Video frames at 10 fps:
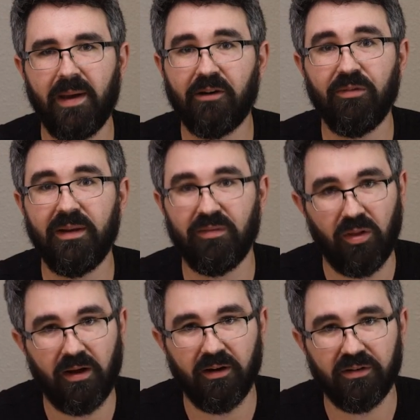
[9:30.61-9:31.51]
Macro means
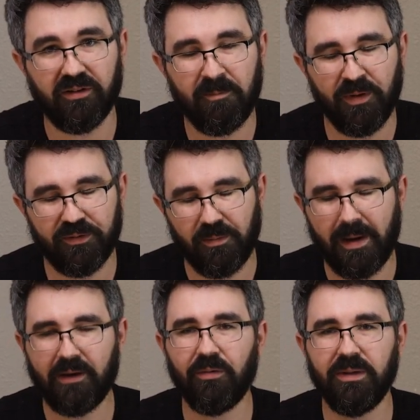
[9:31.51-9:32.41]
large. So a
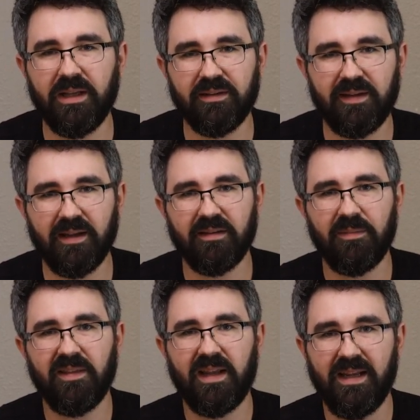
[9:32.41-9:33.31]
macro lens takes
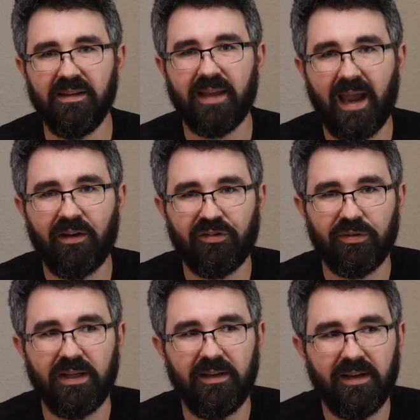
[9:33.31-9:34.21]
something that is
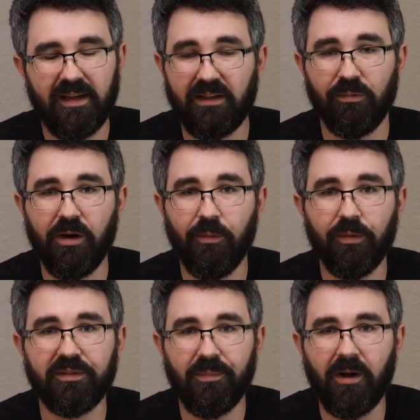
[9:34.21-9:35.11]
actually in the real
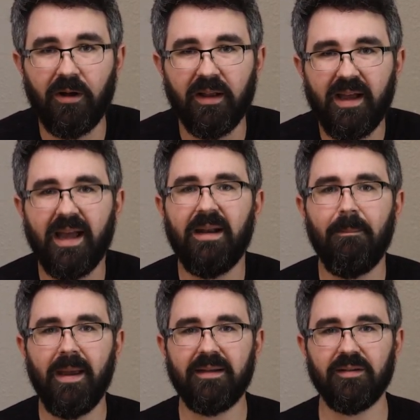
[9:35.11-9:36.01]
world small, and it
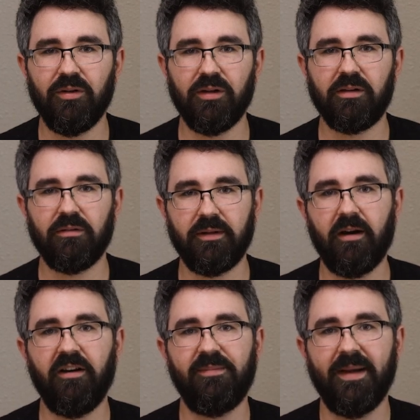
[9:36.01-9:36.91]
makes it look
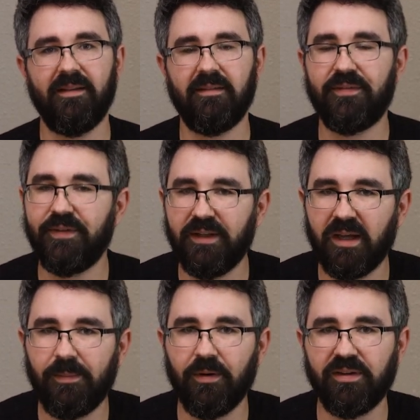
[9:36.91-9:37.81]
large because it's
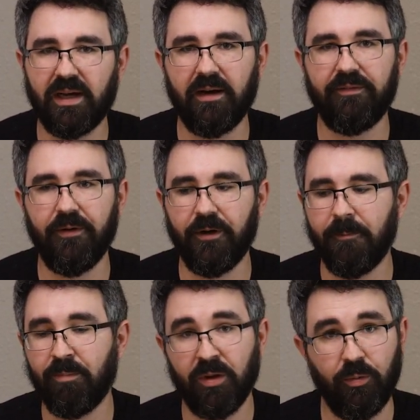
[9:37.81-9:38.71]
filling up your entire
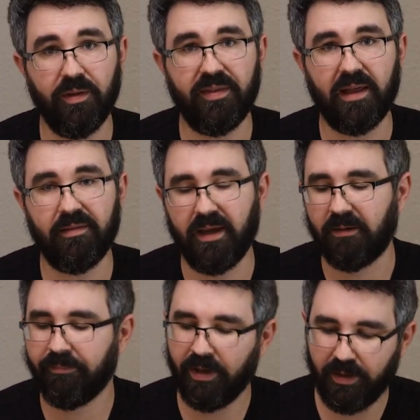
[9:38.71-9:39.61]
photo with that thing.
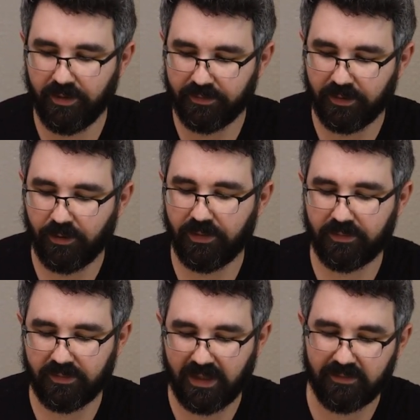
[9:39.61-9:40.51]
So
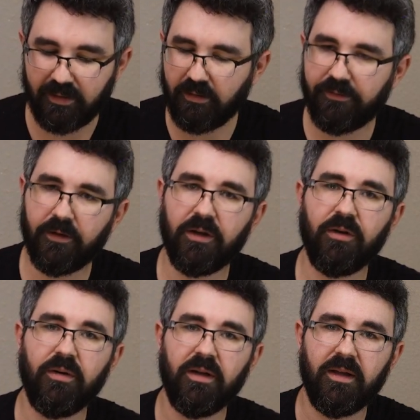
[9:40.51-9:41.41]
this is a
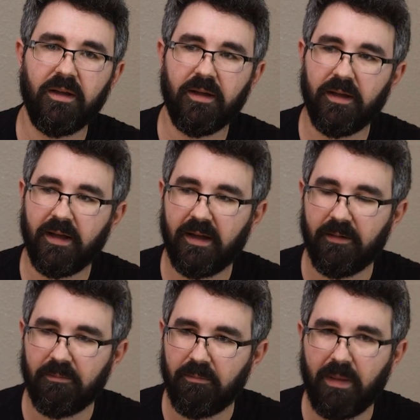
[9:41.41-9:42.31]
telephoto
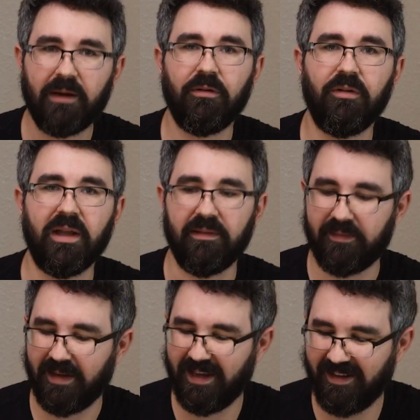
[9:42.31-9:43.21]
macro lens.